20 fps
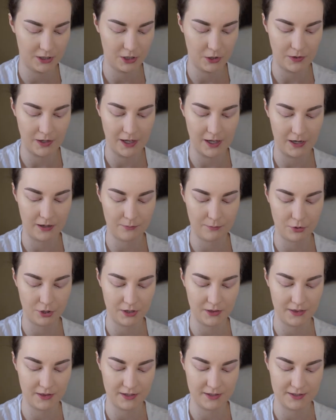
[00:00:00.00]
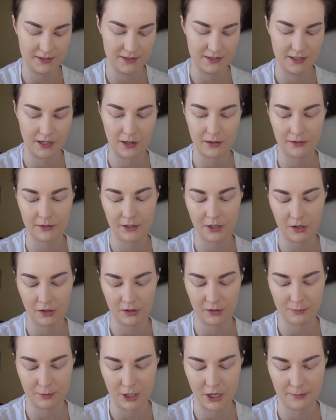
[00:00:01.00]
go ahead and put this
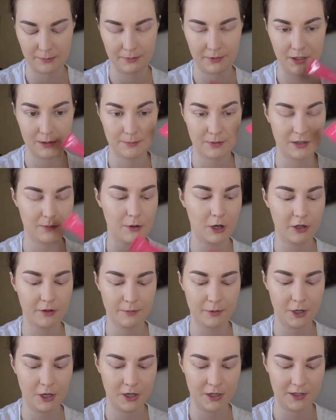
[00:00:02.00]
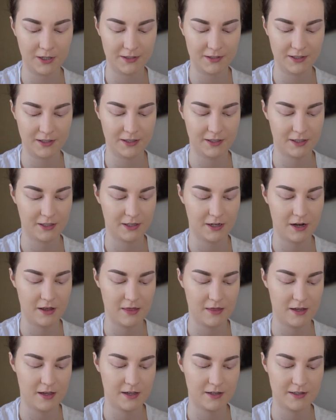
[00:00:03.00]
Colourpop Lippy Balm on. It's in
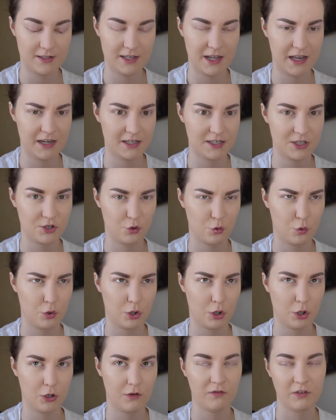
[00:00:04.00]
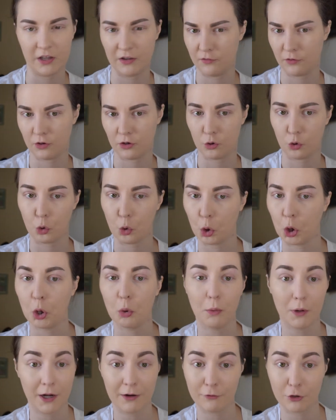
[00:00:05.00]
the scent or flavor or
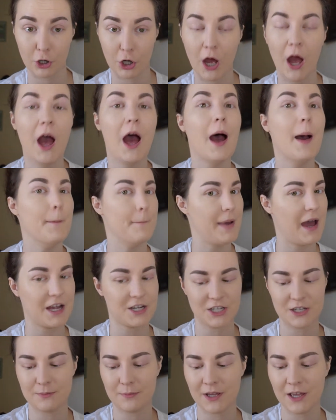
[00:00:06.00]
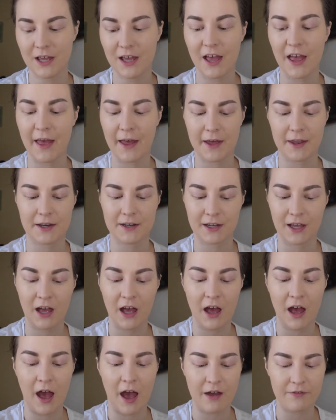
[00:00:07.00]
whatever Passion Pit, and
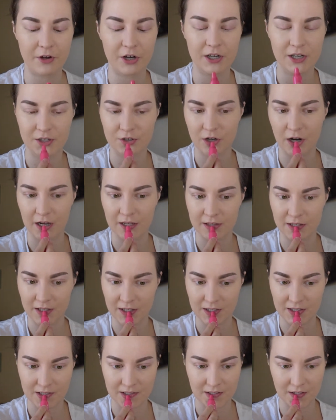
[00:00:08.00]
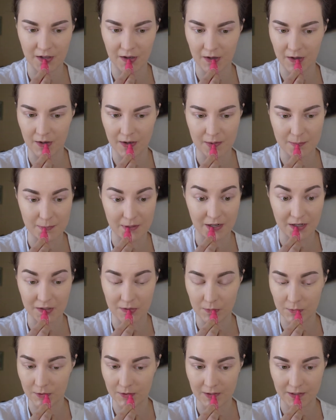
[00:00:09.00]
I've already tried this, and I
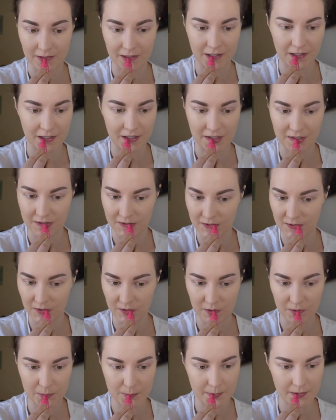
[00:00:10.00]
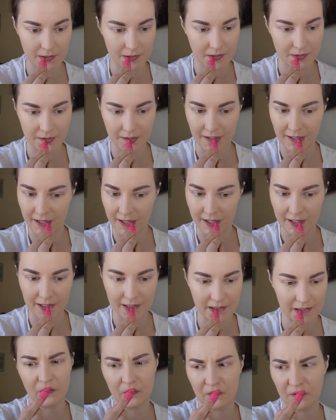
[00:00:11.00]
do really like it. It's super, like,
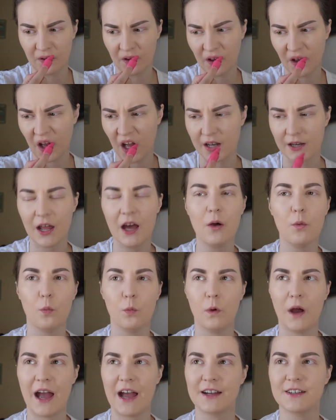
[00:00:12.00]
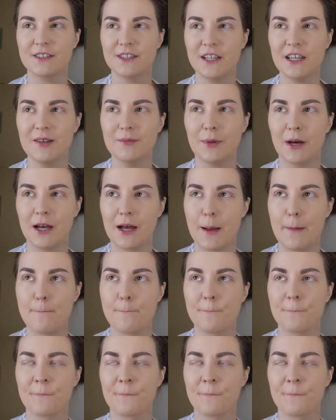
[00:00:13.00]
not waxy, but